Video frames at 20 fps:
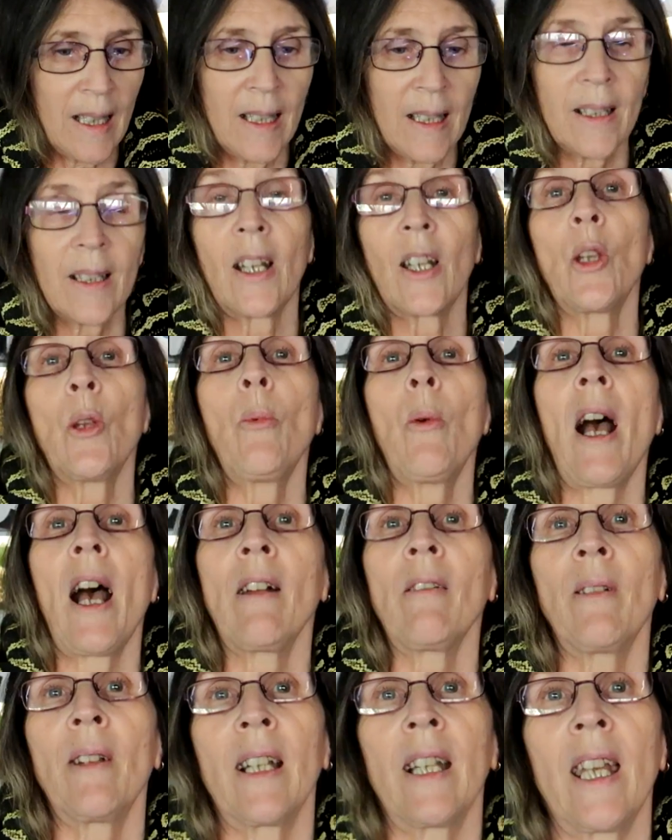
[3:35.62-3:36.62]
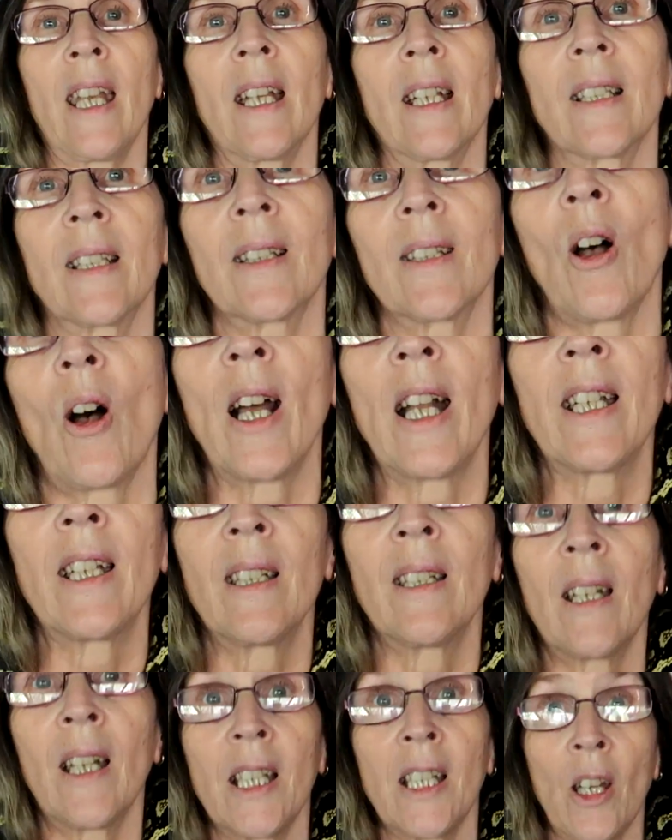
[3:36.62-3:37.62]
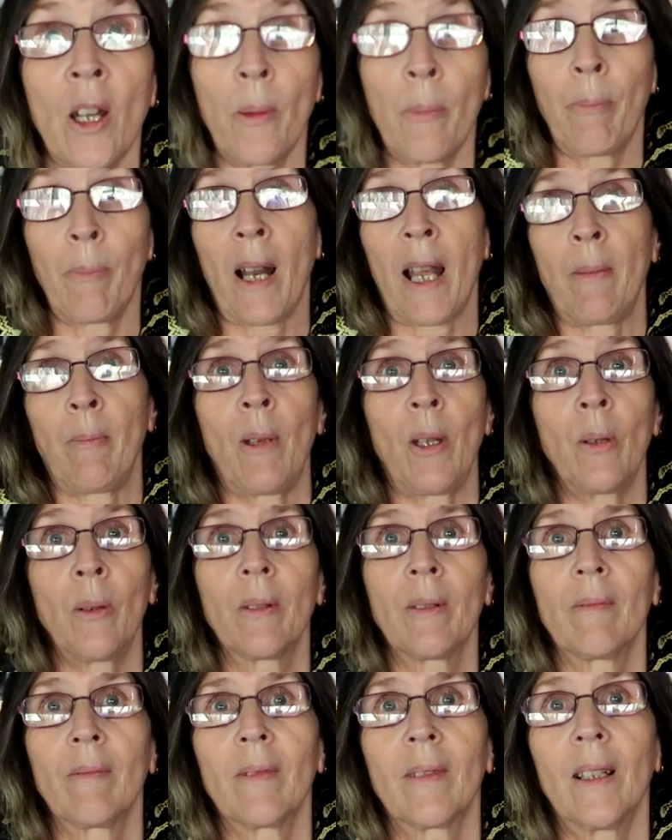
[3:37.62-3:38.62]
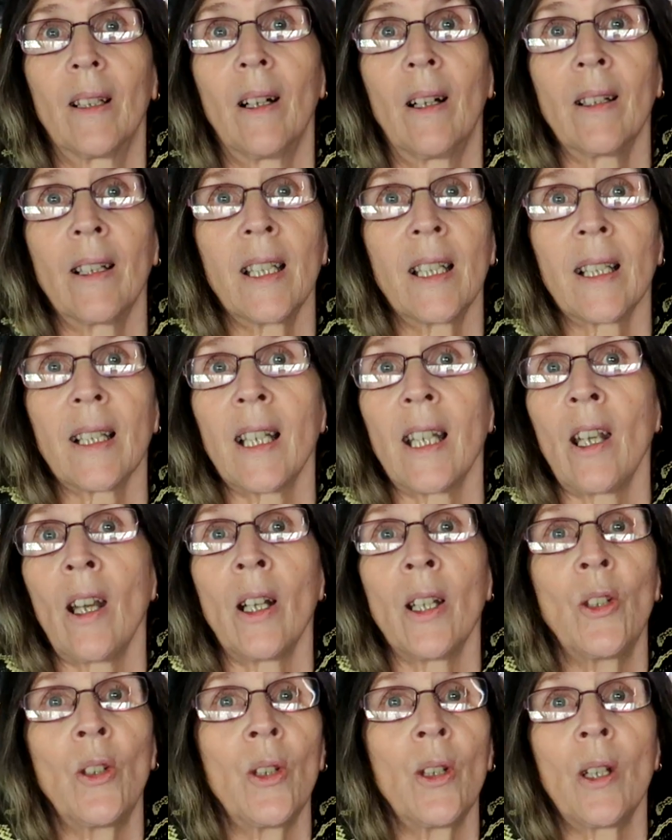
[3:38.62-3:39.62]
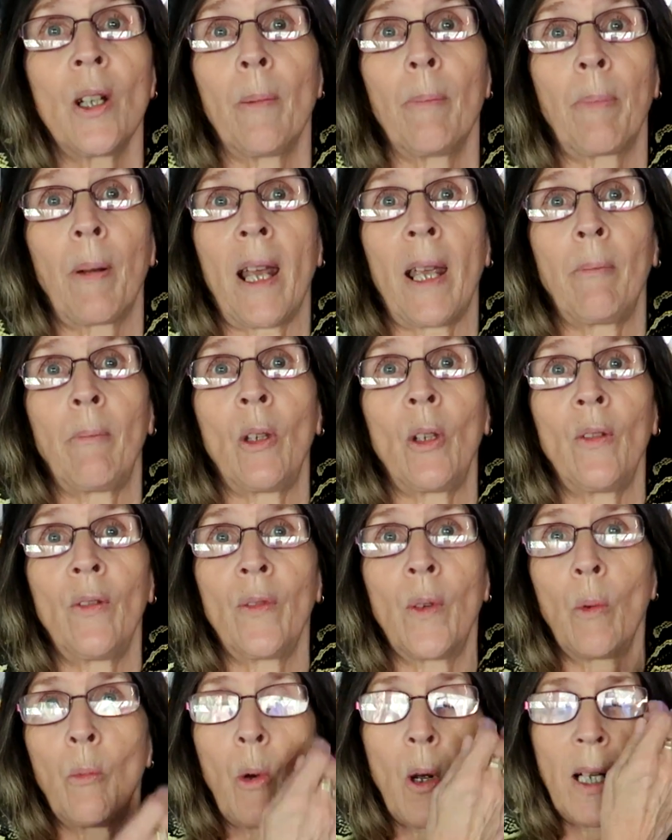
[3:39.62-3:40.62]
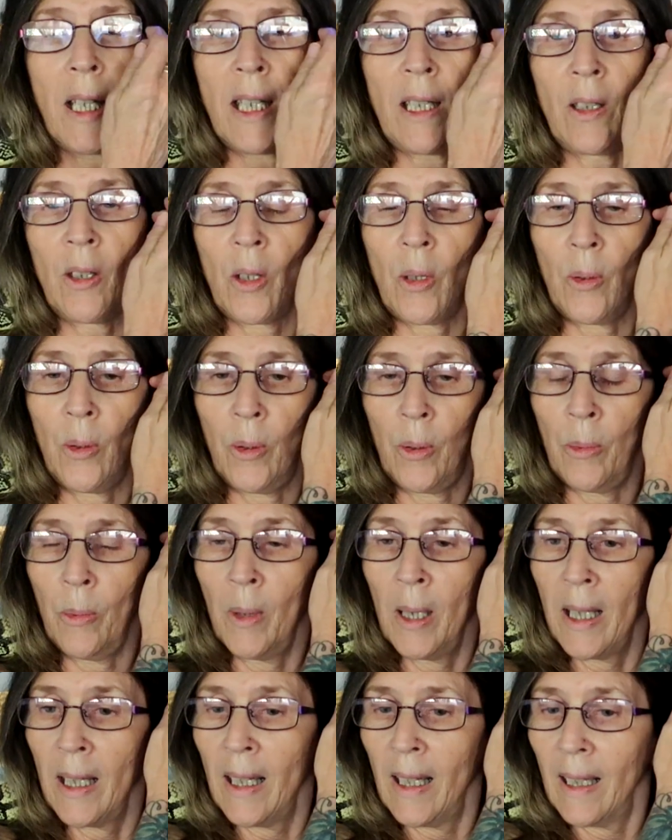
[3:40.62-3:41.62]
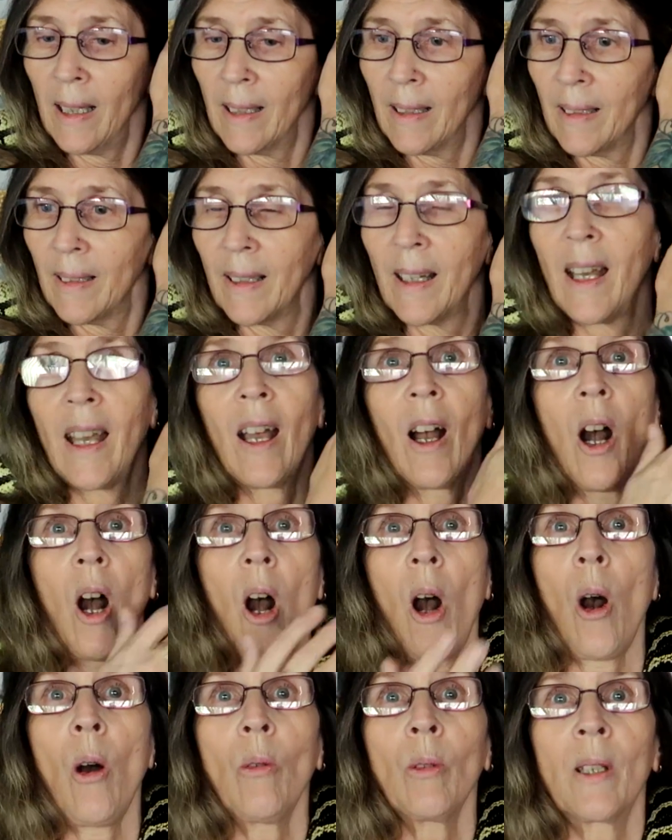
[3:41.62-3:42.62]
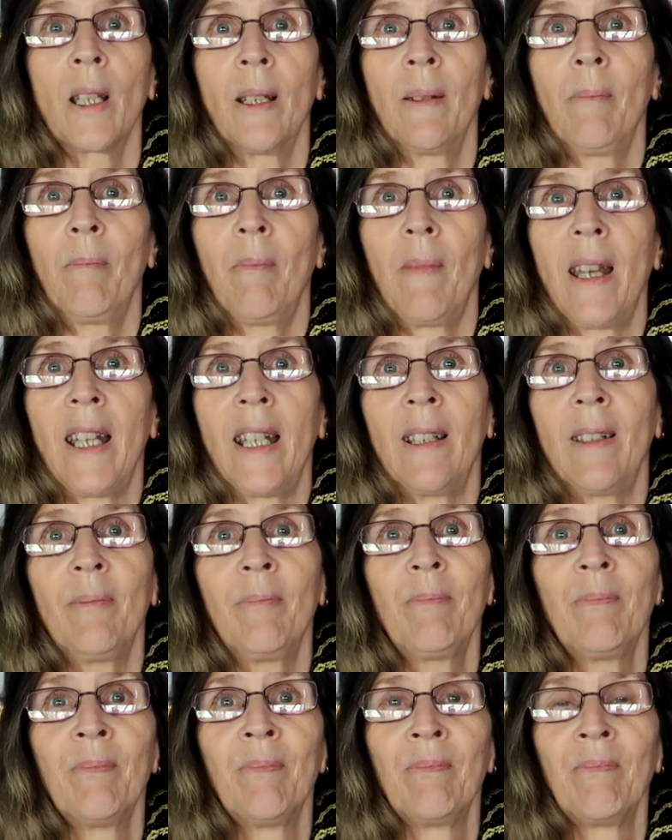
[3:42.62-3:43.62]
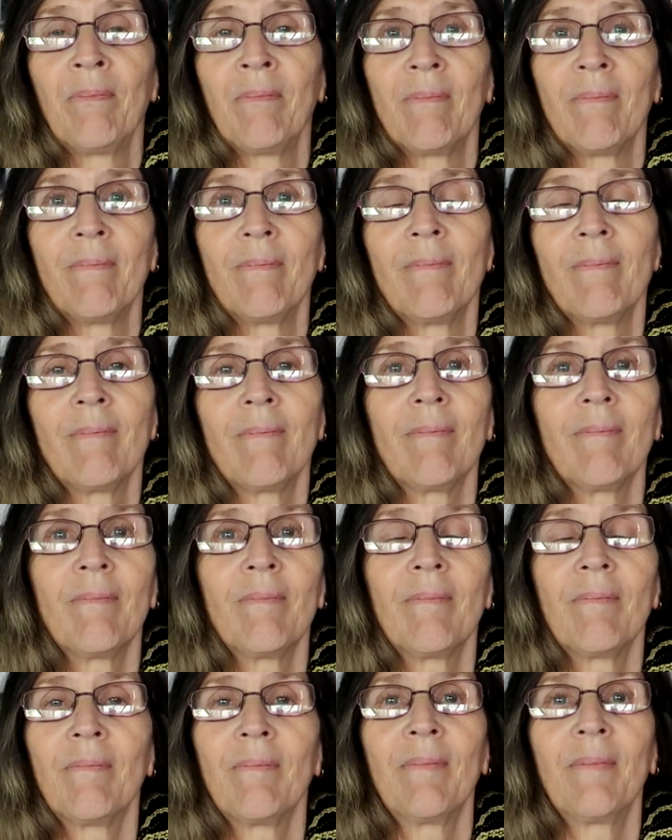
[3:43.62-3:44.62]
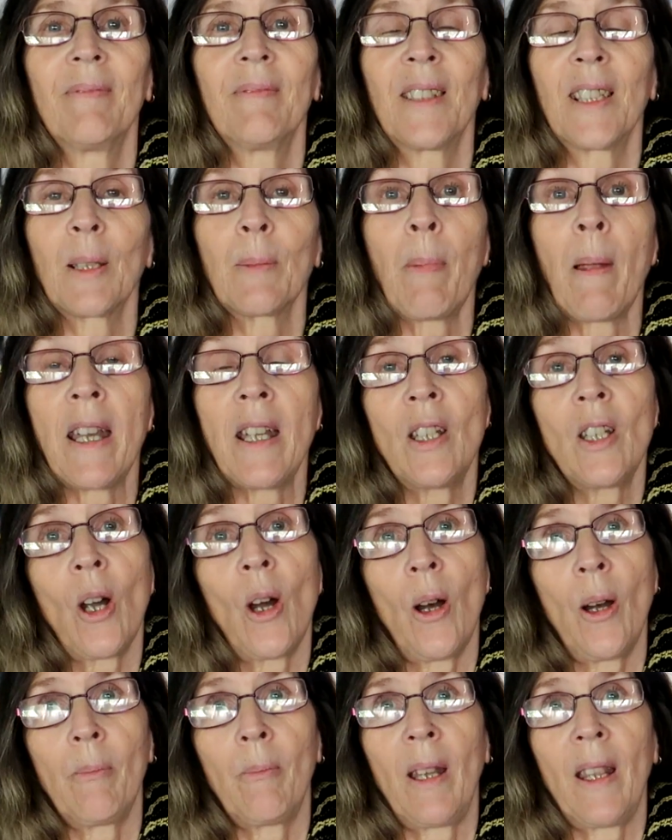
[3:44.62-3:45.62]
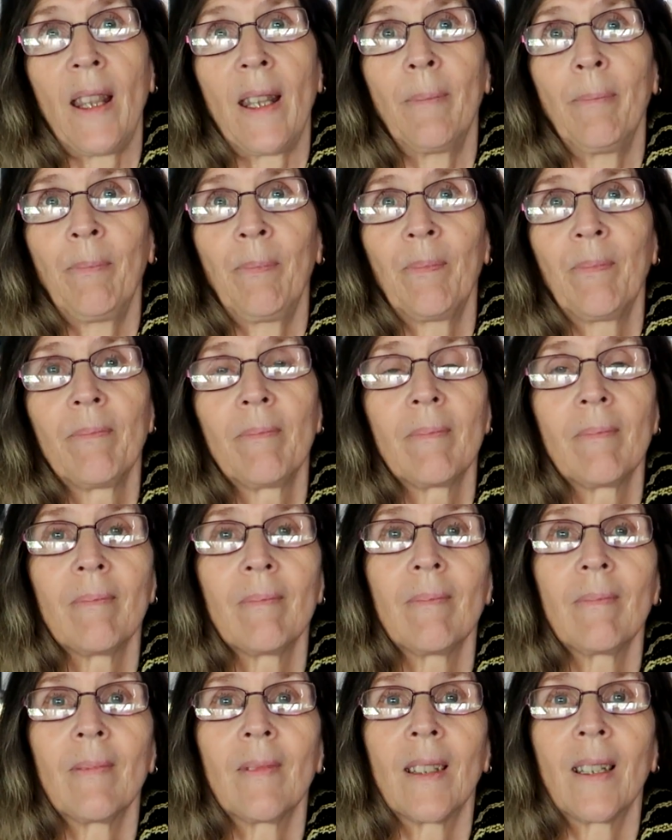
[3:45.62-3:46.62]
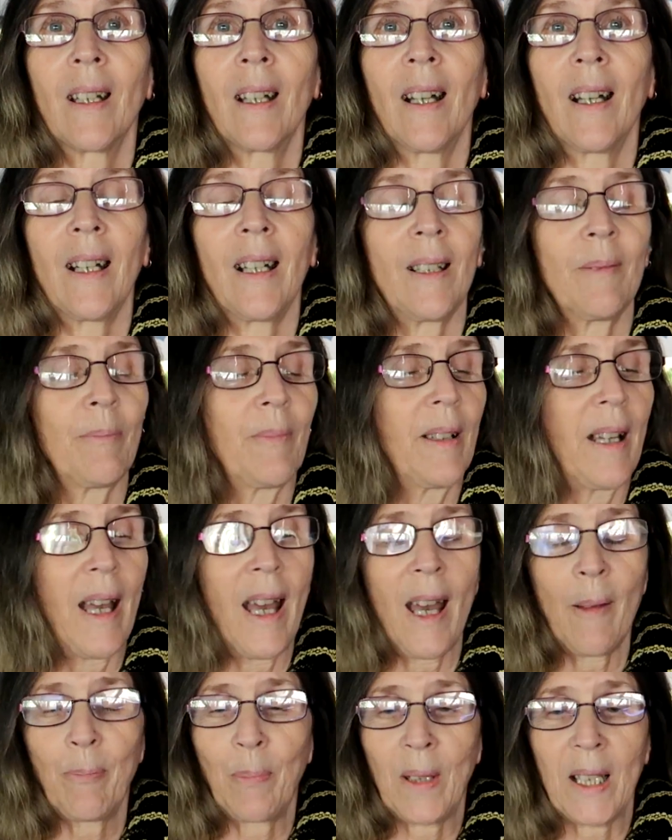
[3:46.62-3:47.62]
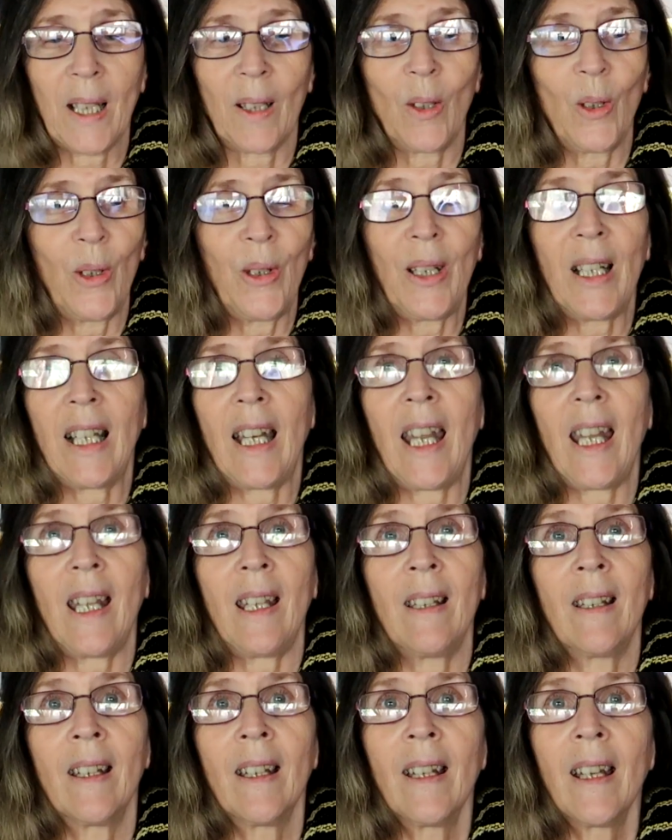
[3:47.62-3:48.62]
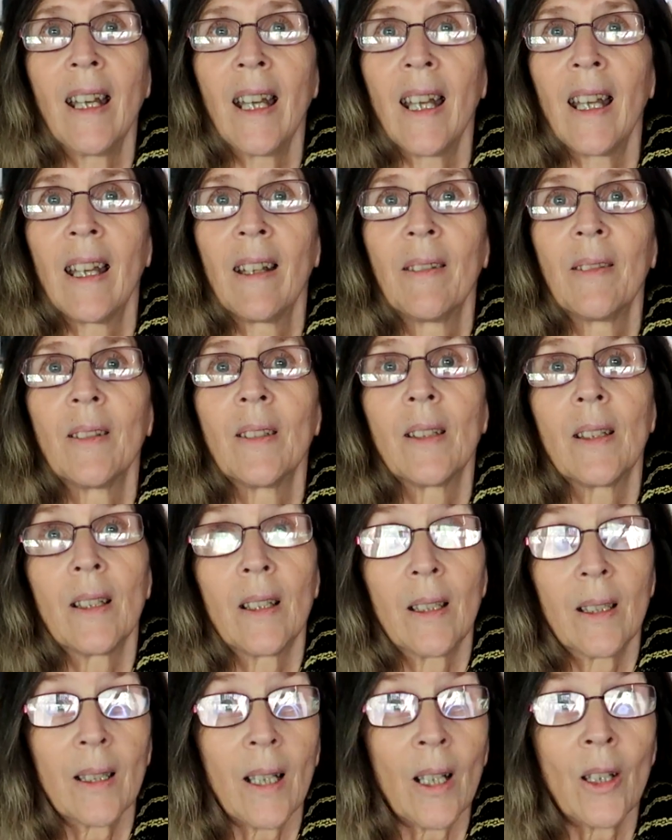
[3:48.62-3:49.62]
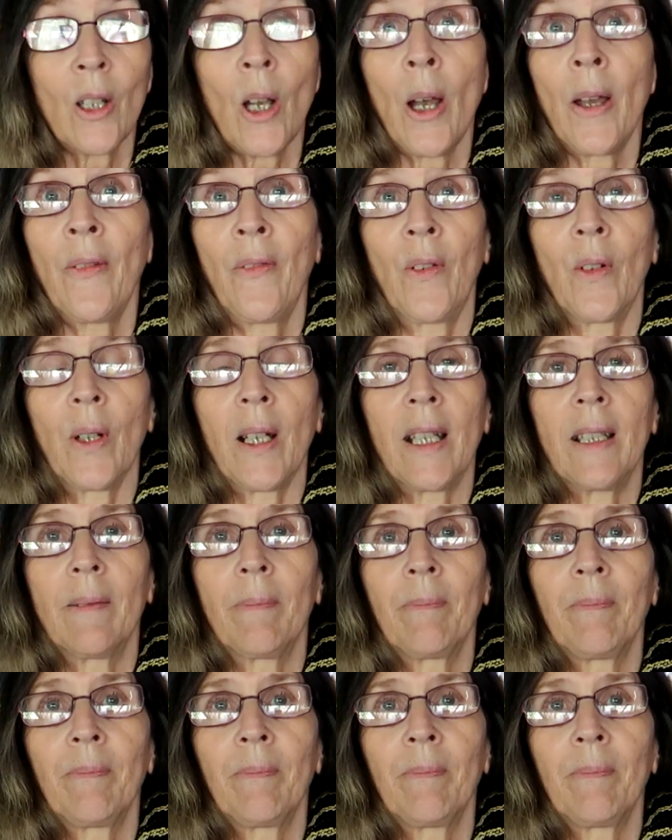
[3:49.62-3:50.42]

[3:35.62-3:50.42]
So you are really excited, and I don't blame you. Honestly, I do not blame you for wanting to hold them and spend time with them. Absolutely. So go for it.